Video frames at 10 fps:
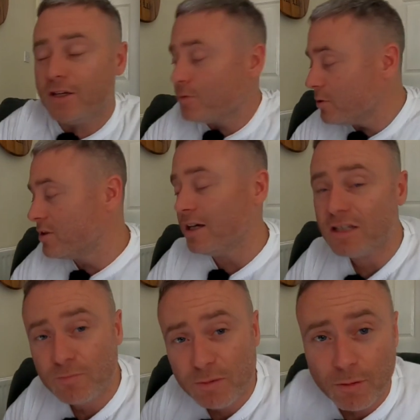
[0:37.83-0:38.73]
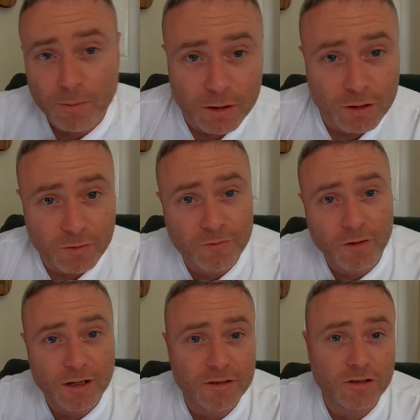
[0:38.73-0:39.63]
This was sent to me by my good
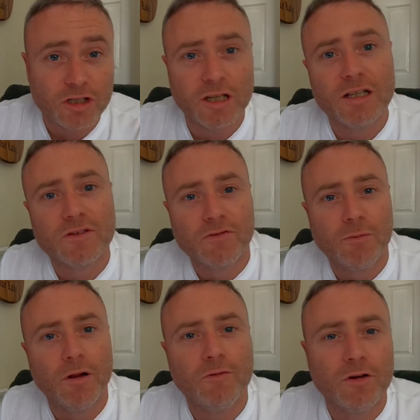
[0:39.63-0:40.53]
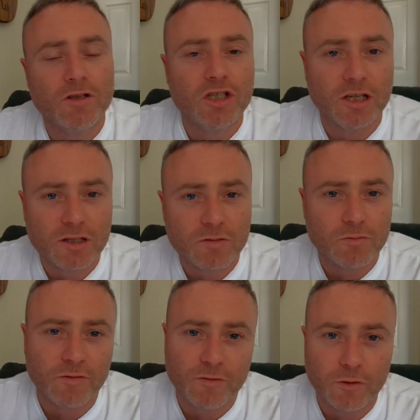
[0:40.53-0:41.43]
friend Jiggs from over at Jiggs
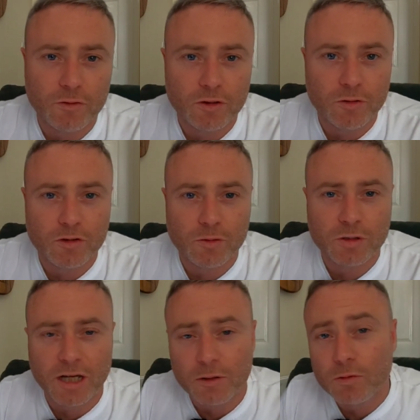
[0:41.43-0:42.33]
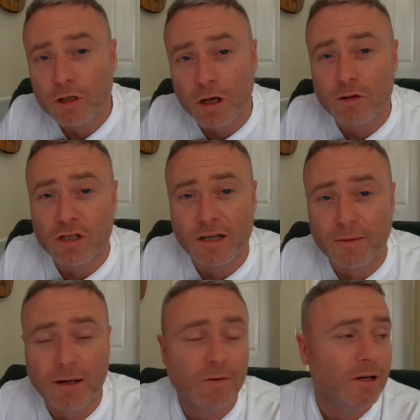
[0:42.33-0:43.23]
Reviews YouTube channel. Go check
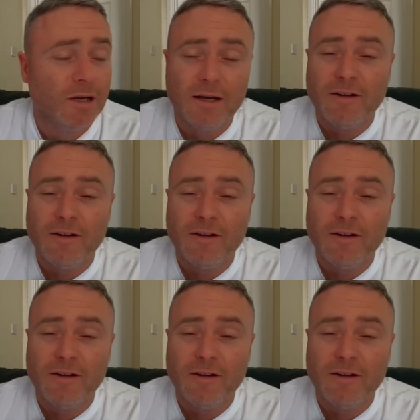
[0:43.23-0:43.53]
him out.